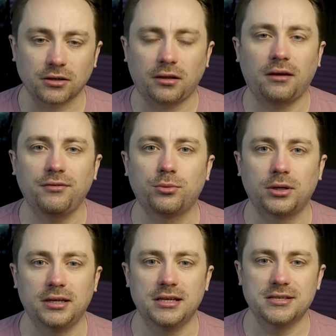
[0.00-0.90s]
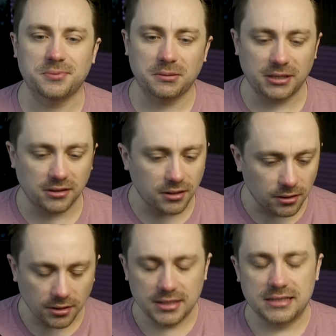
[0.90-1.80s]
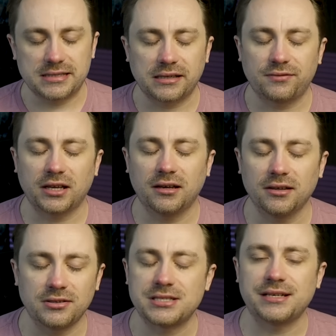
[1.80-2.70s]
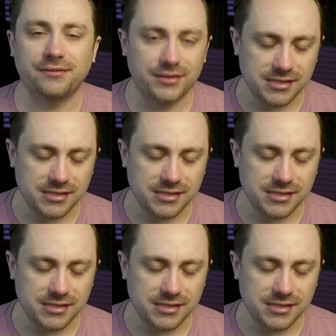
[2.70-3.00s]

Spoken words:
their loved ones, what about their significant other and stuff?